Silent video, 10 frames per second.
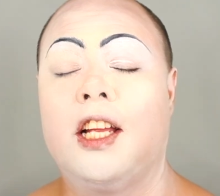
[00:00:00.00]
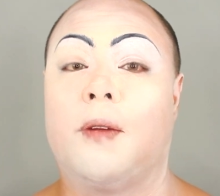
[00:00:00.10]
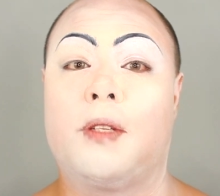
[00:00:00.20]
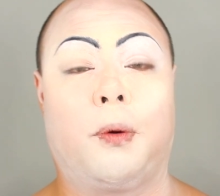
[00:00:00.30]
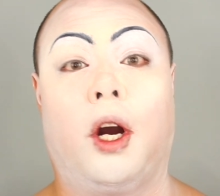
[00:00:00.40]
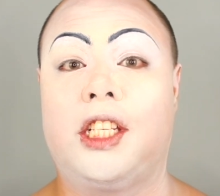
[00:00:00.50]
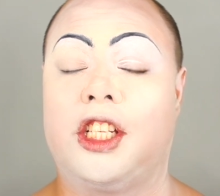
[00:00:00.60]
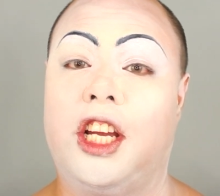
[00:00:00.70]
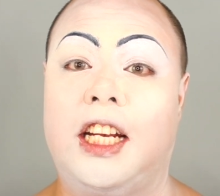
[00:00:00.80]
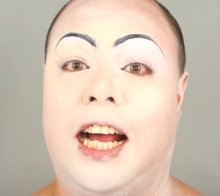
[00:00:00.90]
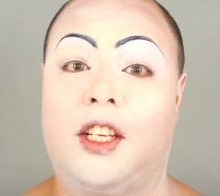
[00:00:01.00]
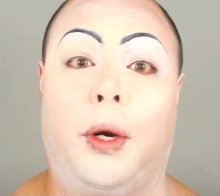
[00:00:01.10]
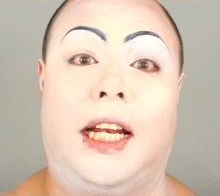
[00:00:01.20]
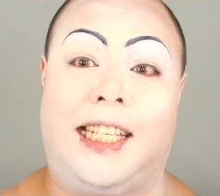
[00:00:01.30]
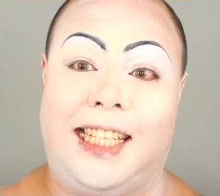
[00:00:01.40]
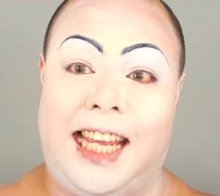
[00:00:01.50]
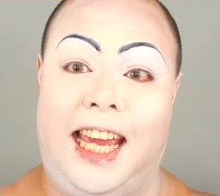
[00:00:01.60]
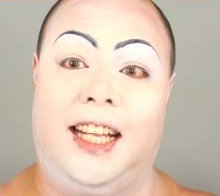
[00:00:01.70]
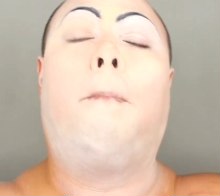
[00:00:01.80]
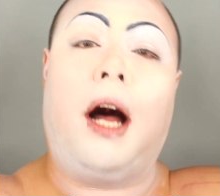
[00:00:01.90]
So I'm surprised it turned out as well as it
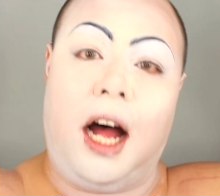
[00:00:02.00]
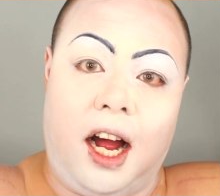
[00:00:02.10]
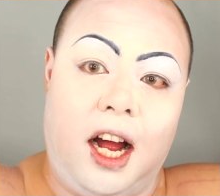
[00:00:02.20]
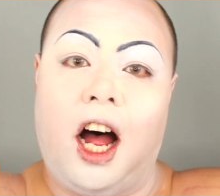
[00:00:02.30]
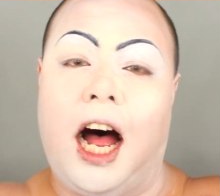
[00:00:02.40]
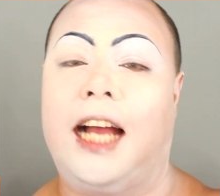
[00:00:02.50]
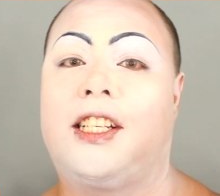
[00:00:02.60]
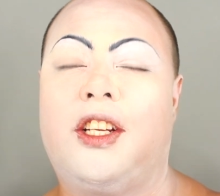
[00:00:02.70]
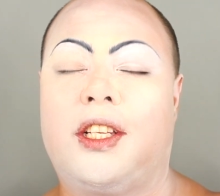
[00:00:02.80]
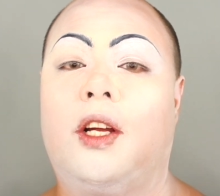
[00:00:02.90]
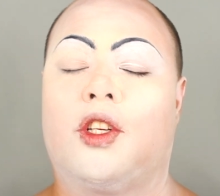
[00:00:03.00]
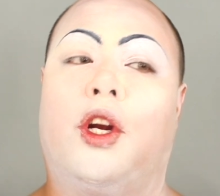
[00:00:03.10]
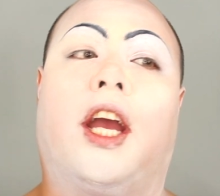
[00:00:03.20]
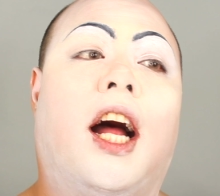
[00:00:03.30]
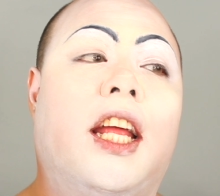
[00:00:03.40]
did. But I actually used a little trick.